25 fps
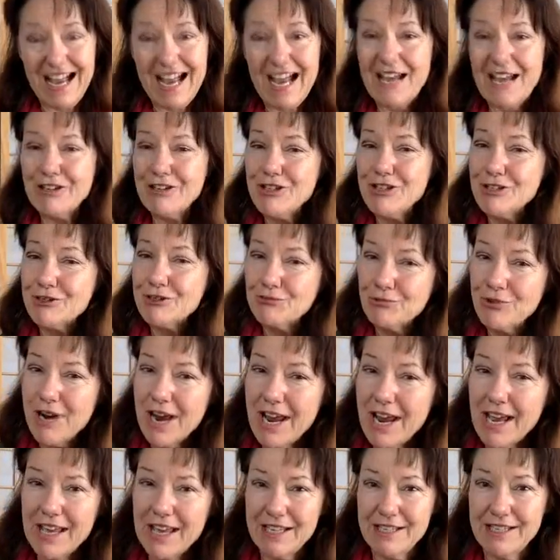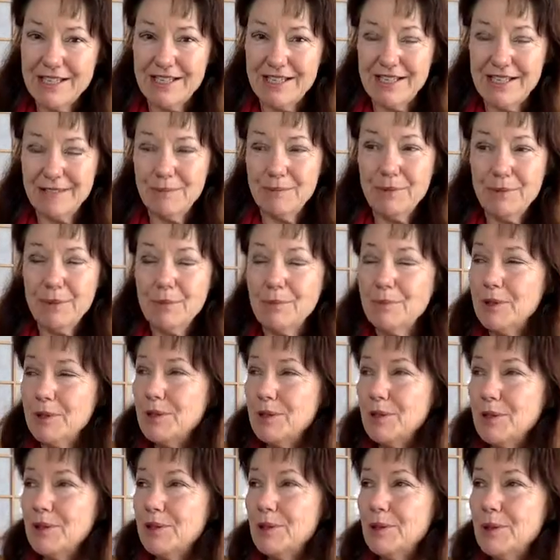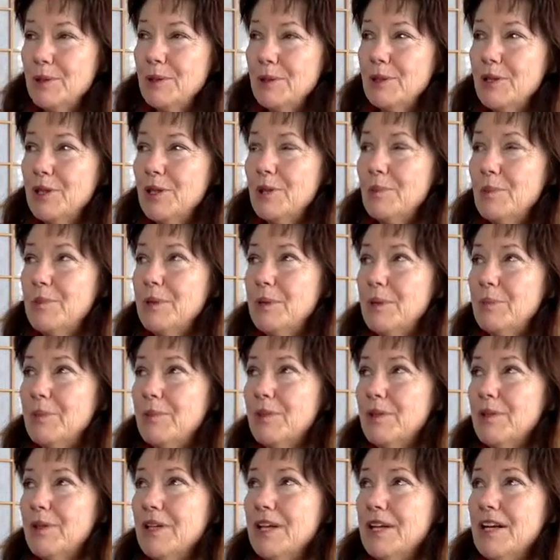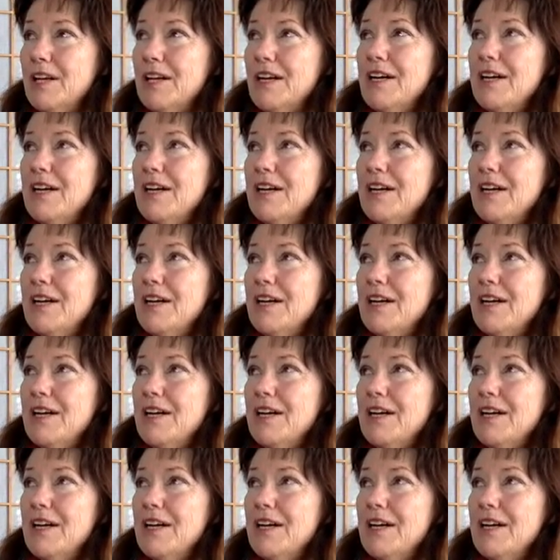I dread, you hear people